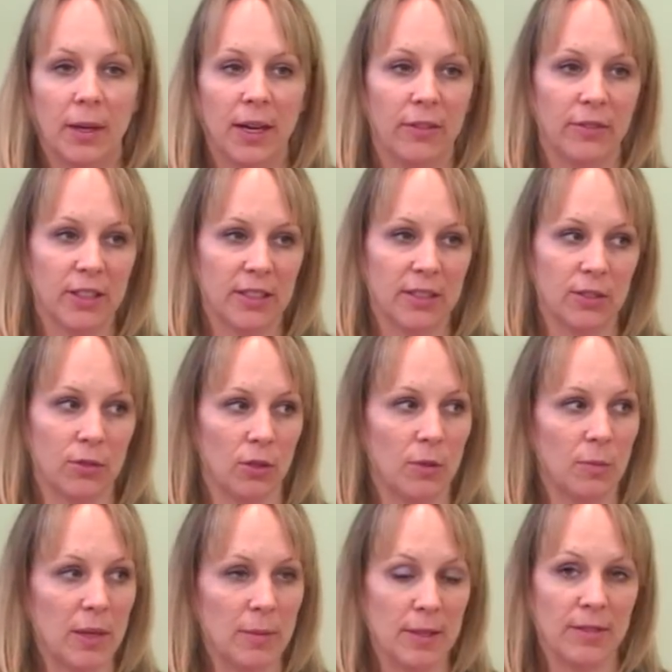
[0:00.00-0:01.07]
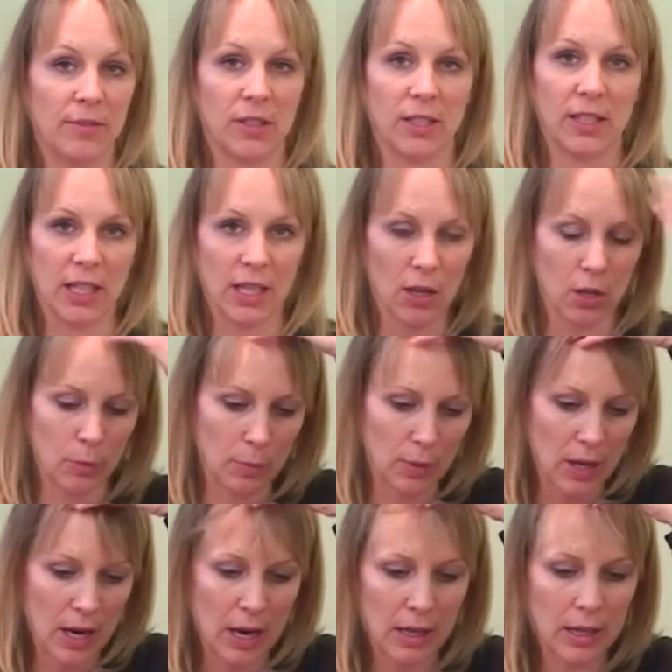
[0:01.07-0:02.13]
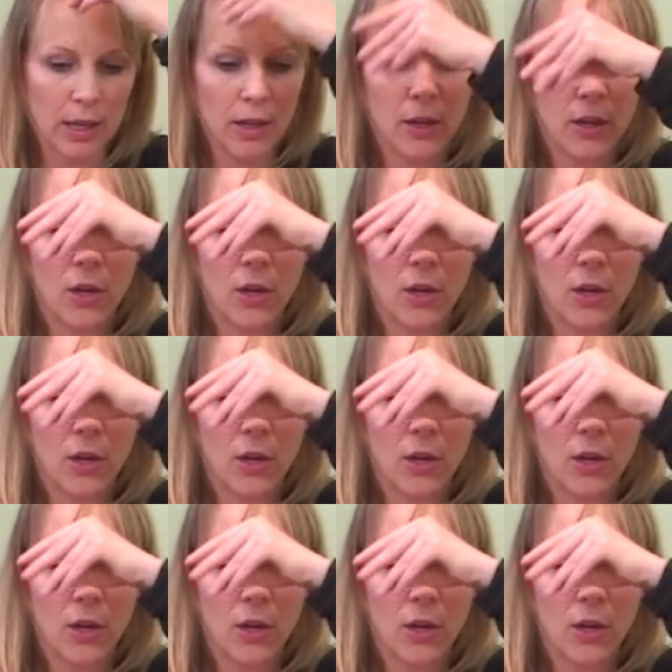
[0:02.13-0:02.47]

pelvis or maybe even sitting on a block.